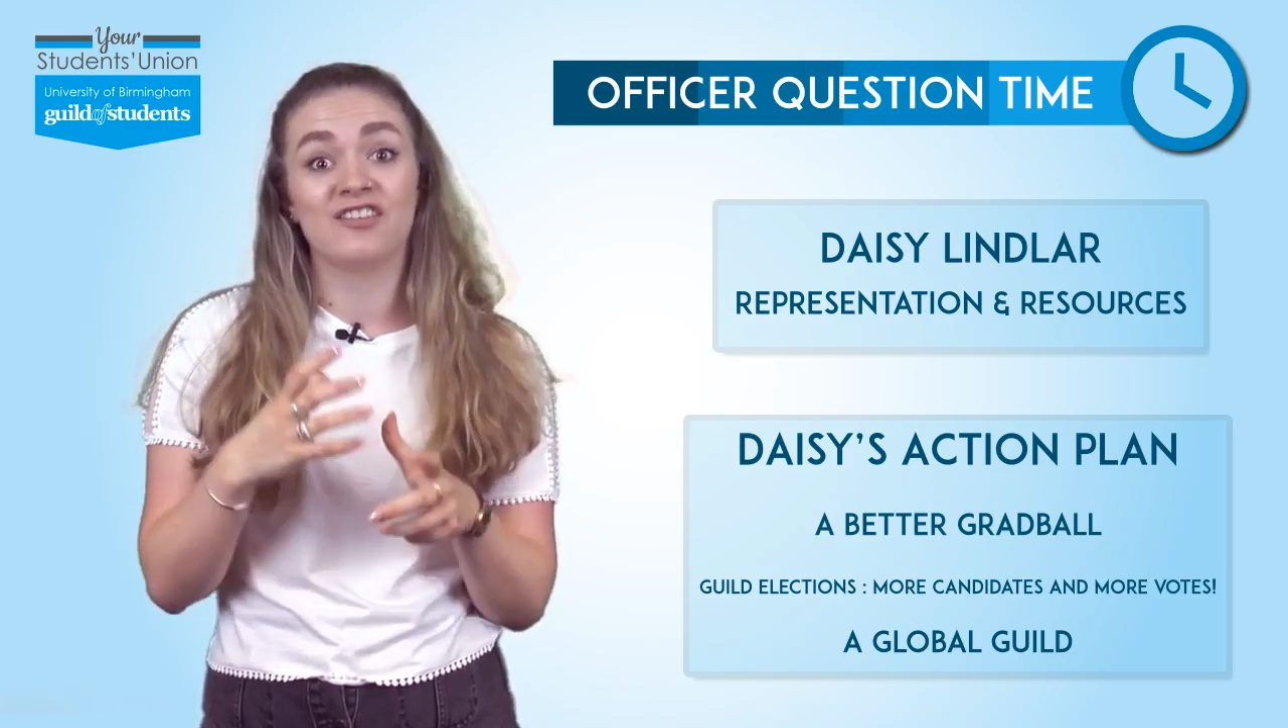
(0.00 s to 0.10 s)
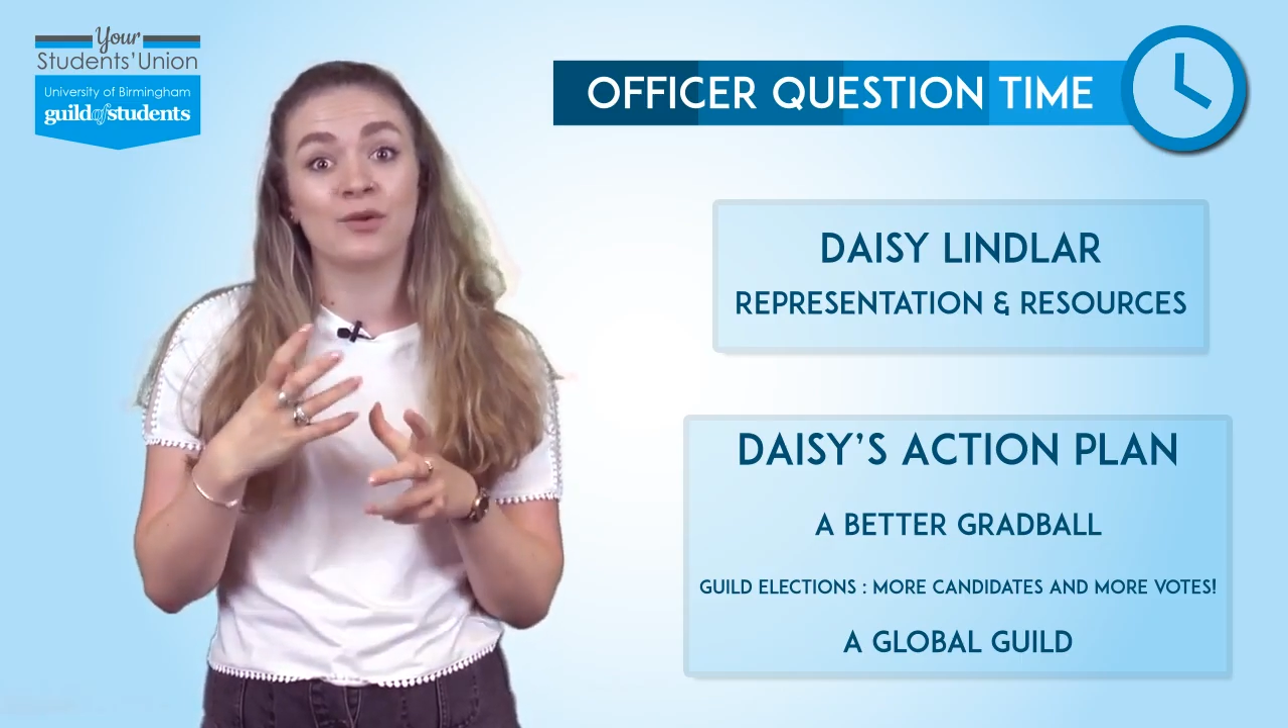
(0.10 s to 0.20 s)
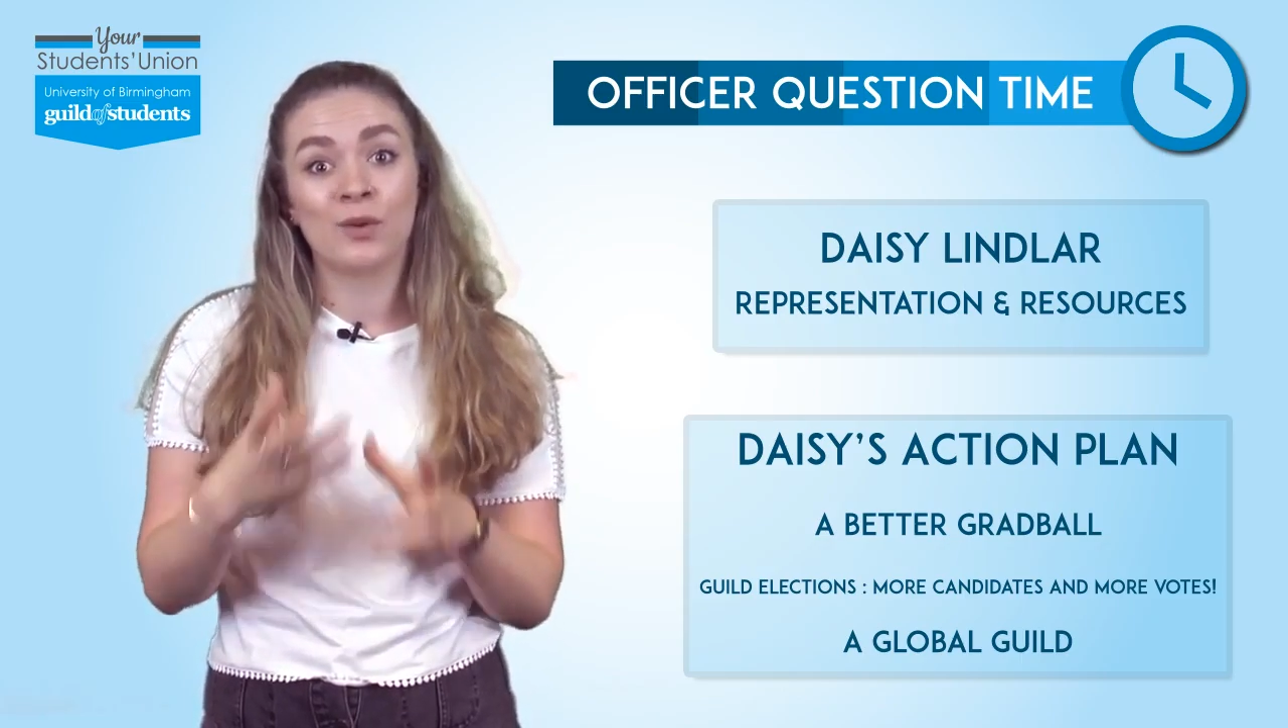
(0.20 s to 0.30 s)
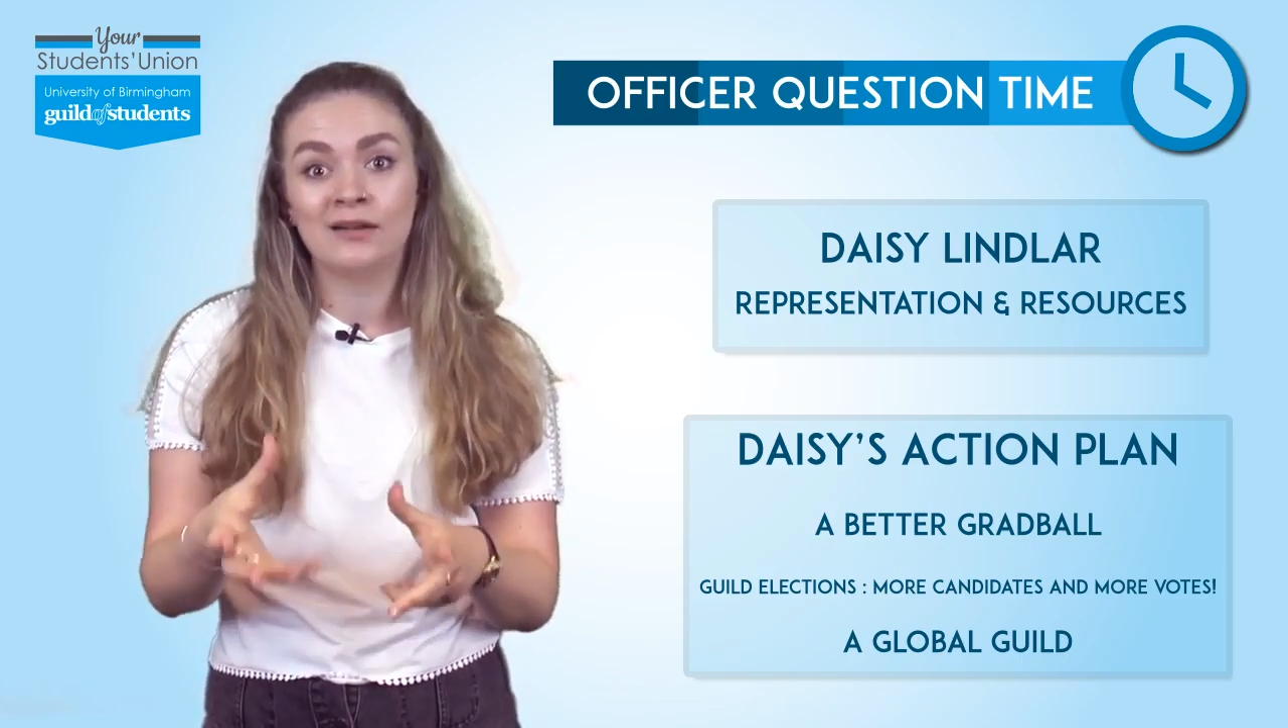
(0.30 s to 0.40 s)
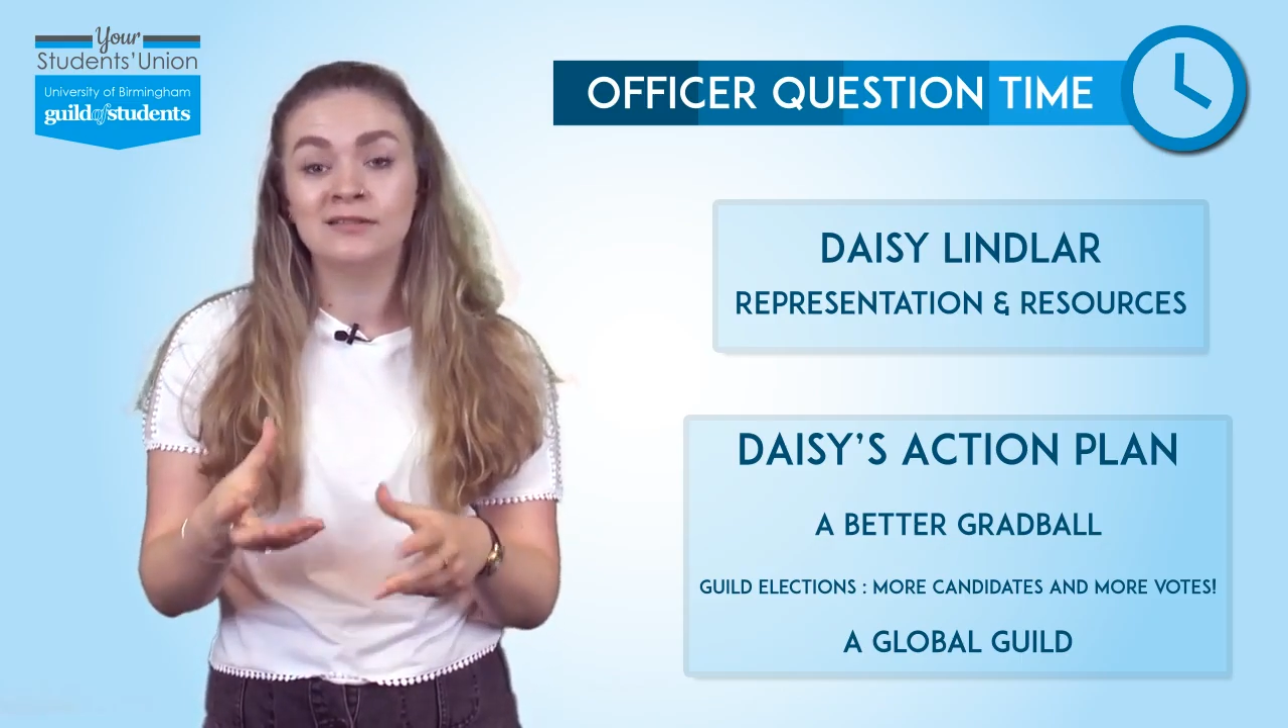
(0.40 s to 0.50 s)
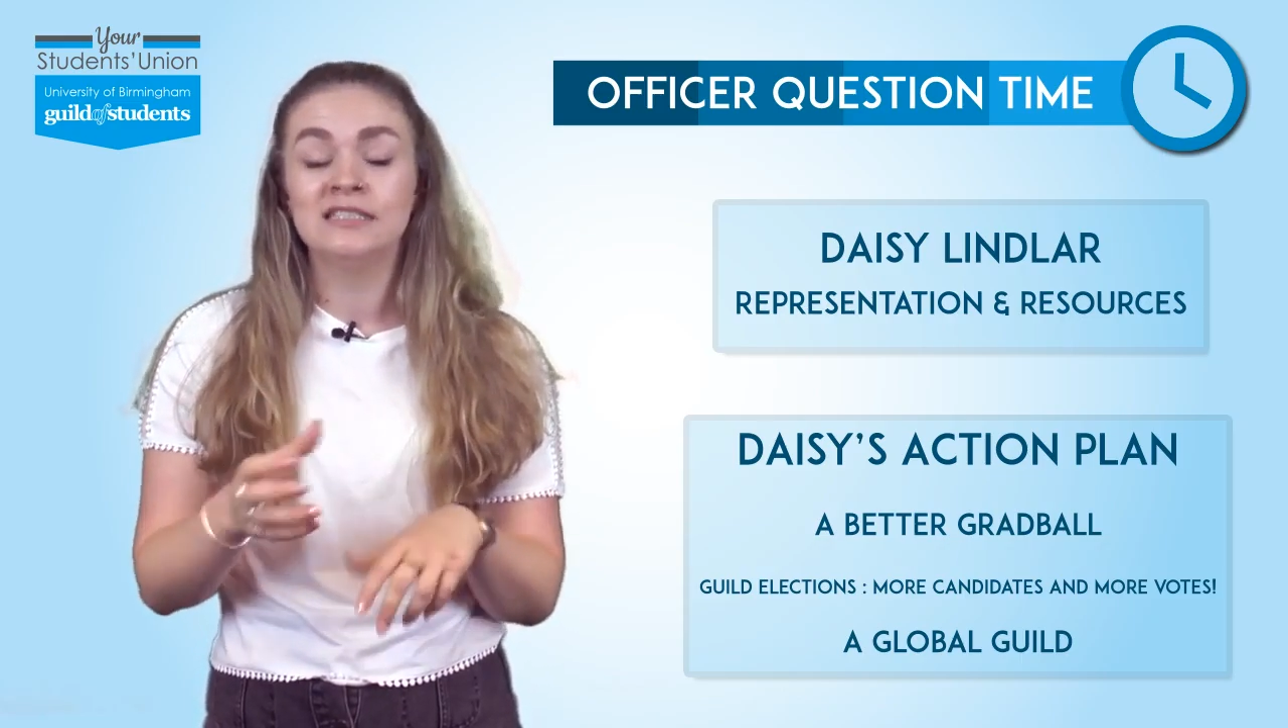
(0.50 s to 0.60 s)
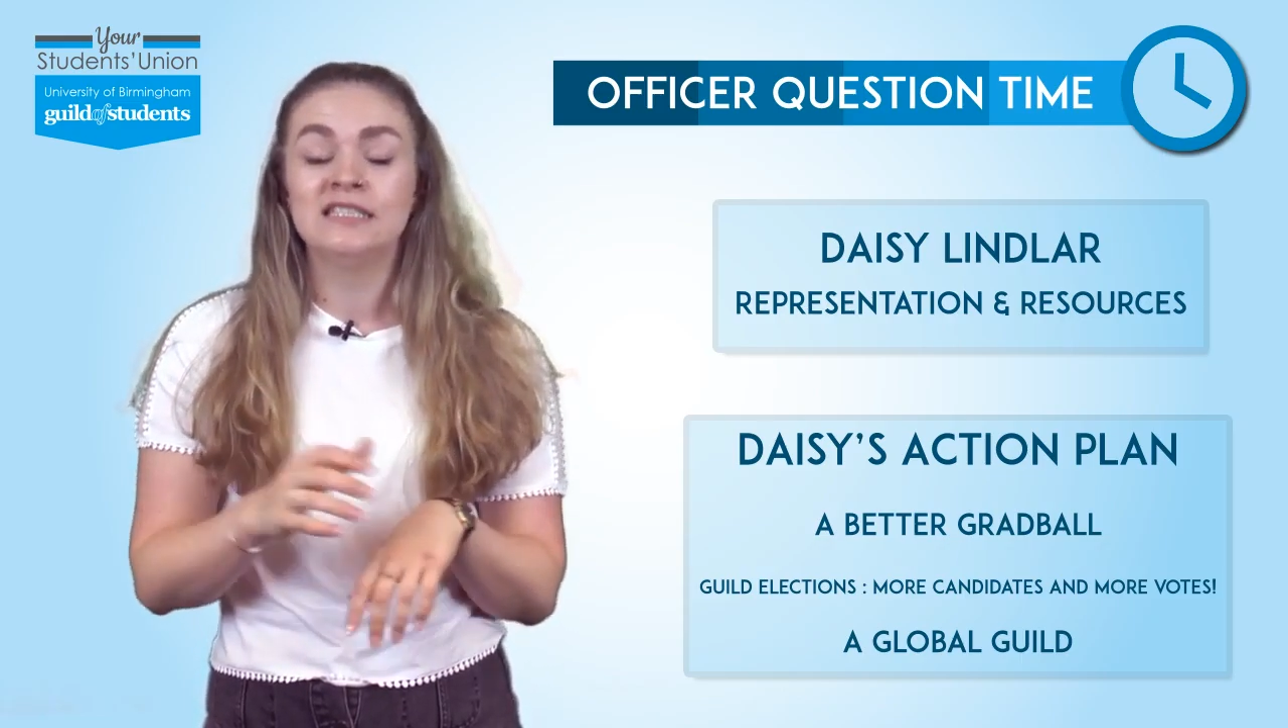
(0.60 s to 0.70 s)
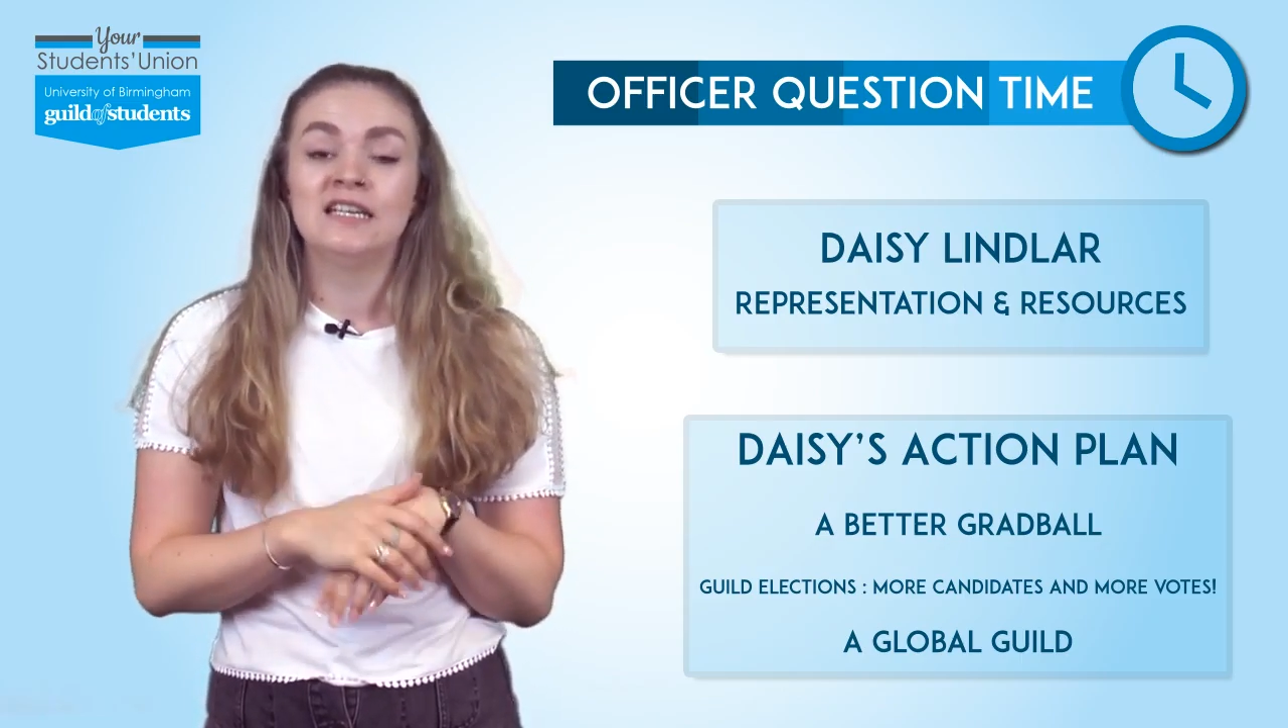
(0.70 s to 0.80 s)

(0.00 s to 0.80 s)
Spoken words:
really well.